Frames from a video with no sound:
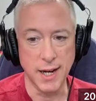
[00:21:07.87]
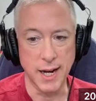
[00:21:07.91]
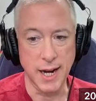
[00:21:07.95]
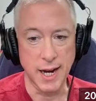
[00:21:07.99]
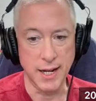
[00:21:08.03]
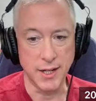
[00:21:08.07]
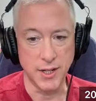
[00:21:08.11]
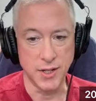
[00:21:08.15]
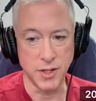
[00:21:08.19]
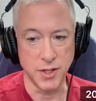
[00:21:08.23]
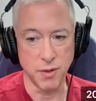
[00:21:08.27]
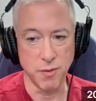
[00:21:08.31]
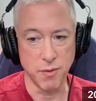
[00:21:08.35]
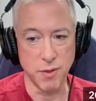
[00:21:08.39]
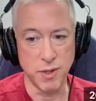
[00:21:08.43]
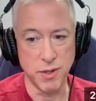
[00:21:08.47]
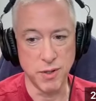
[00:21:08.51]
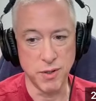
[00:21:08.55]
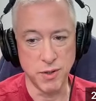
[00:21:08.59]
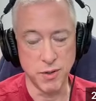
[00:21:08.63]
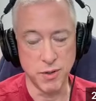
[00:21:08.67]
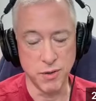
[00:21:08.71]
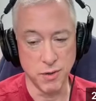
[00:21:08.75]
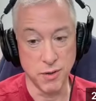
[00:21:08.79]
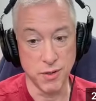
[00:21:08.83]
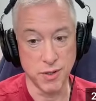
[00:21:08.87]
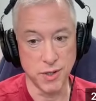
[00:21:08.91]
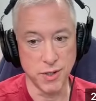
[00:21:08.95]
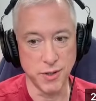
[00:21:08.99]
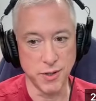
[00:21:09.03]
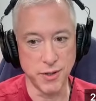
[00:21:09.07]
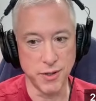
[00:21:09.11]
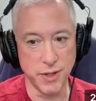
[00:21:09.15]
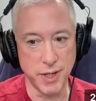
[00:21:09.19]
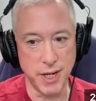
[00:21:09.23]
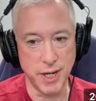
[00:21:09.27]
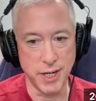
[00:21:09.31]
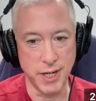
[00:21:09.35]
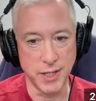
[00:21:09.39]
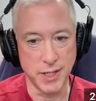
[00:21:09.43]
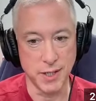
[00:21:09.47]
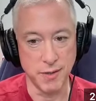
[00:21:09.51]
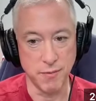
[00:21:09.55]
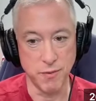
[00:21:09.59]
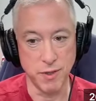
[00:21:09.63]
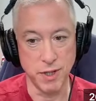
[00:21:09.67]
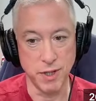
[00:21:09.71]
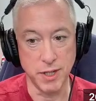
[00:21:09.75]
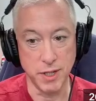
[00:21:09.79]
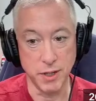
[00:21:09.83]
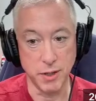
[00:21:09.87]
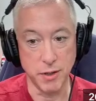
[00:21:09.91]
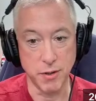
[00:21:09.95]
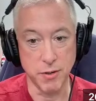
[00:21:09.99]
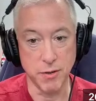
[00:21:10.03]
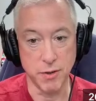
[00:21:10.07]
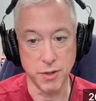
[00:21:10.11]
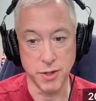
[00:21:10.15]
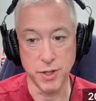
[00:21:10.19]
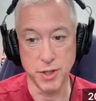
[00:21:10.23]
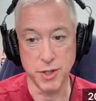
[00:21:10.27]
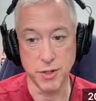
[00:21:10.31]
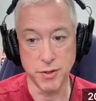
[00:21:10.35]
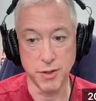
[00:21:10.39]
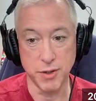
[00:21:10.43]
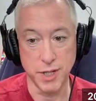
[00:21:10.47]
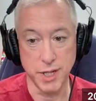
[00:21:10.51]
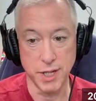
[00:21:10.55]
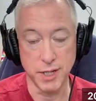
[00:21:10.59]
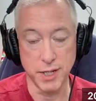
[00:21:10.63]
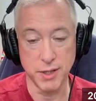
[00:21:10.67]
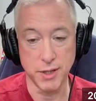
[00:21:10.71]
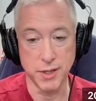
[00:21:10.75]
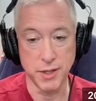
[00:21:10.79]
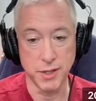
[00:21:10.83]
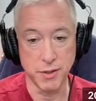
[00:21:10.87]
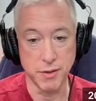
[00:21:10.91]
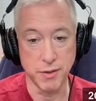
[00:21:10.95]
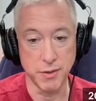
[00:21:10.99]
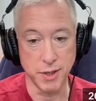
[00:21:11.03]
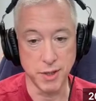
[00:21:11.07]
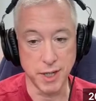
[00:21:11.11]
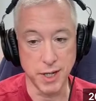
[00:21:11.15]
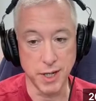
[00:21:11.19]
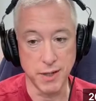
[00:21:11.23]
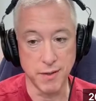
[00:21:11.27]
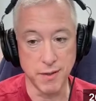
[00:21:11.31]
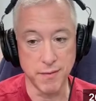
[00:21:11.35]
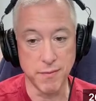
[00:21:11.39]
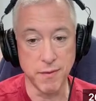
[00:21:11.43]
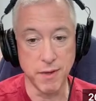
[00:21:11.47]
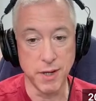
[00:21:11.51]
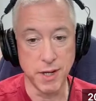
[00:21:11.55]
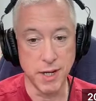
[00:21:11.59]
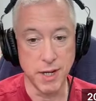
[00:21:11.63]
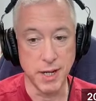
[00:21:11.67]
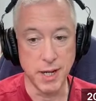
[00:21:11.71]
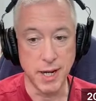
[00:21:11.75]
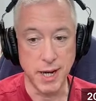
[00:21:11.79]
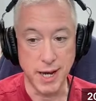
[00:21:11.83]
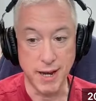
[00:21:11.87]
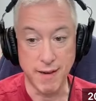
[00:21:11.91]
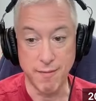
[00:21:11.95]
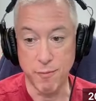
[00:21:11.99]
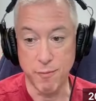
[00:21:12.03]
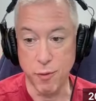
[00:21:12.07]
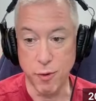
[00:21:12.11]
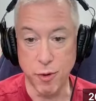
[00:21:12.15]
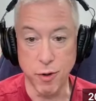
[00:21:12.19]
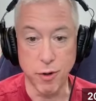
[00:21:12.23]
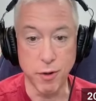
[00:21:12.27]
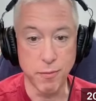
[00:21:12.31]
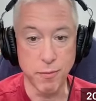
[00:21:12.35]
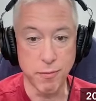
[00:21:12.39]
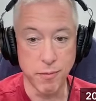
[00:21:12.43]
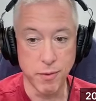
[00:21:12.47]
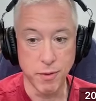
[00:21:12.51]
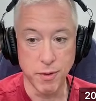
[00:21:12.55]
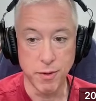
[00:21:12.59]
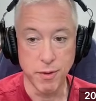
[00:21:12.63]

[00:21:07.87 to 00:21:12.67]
And so when you do those little things, it really encourages your tenants too to kind of have more